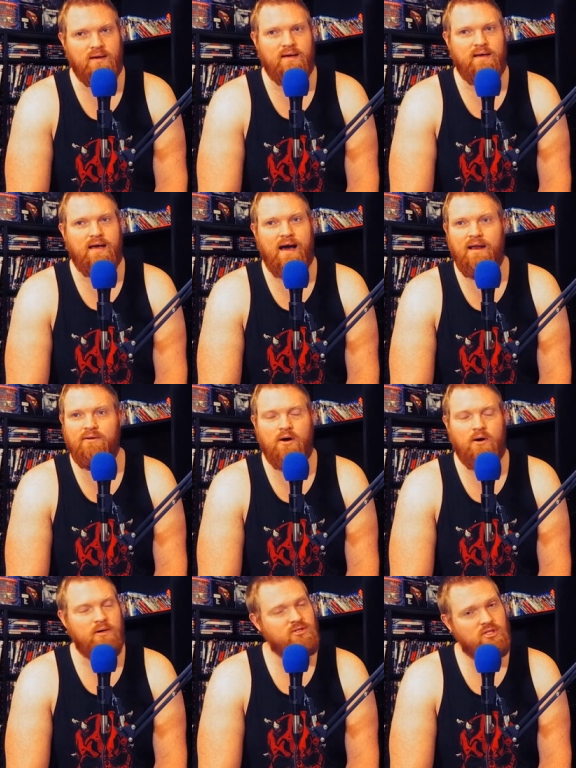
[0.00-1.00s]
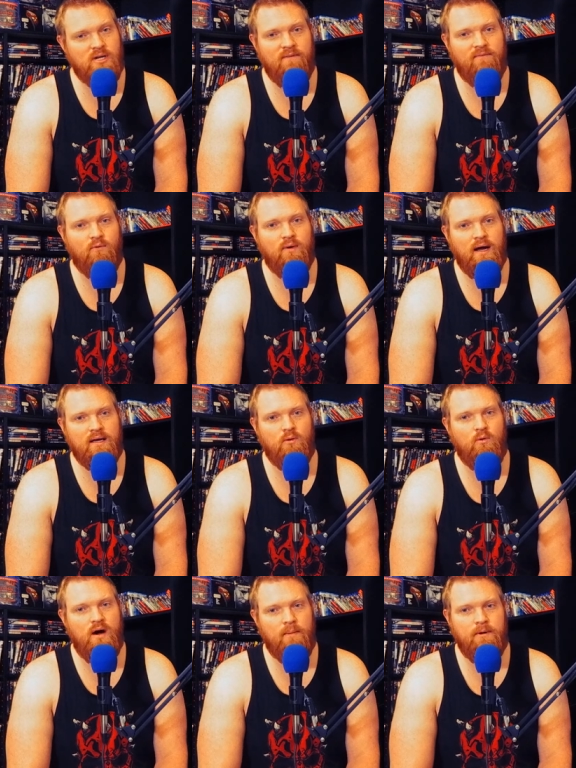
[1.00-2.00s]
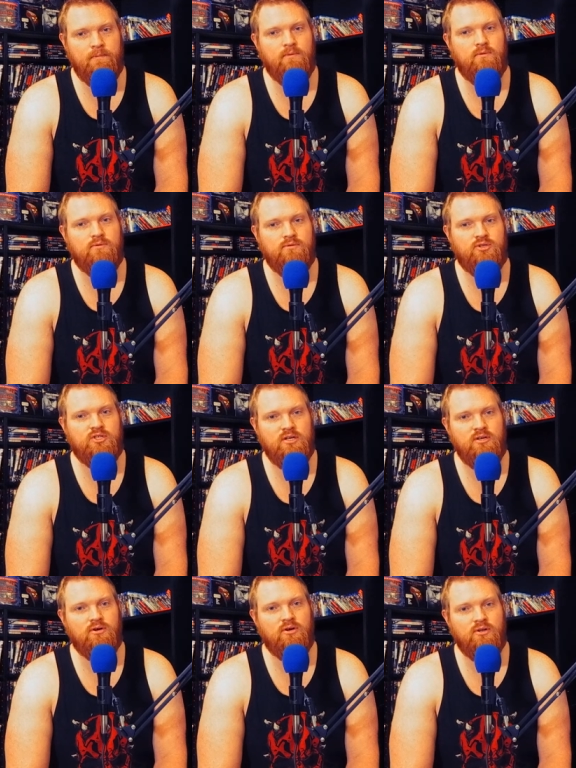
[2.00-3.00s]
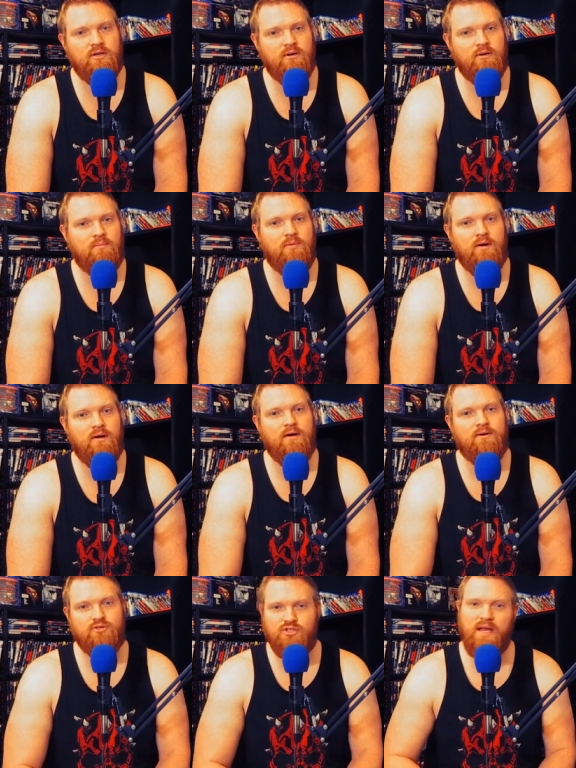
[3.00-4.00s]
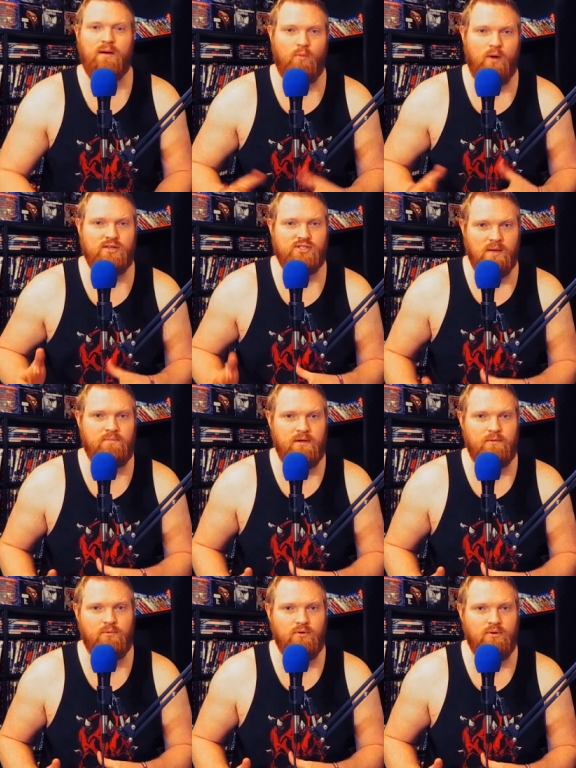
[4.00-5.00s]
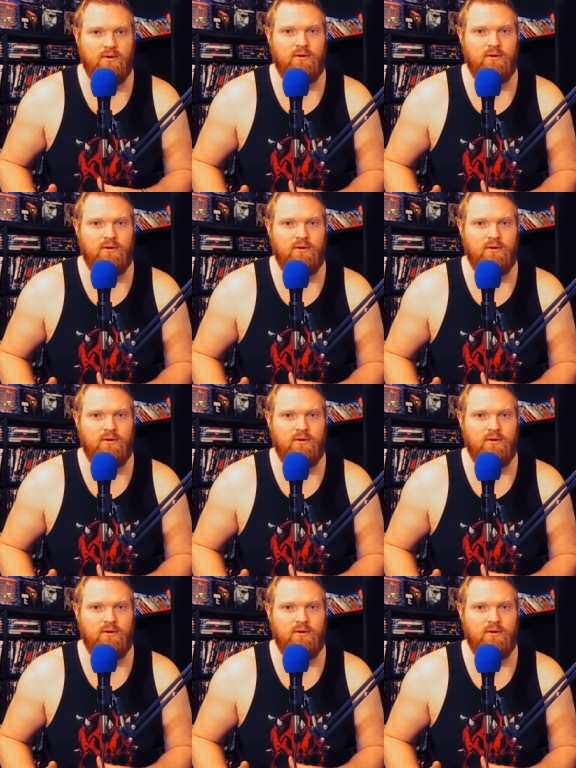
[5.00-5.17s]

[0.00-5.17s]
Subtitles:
I don't know. It's a tough one. I get why people steer clear, but understand why some people,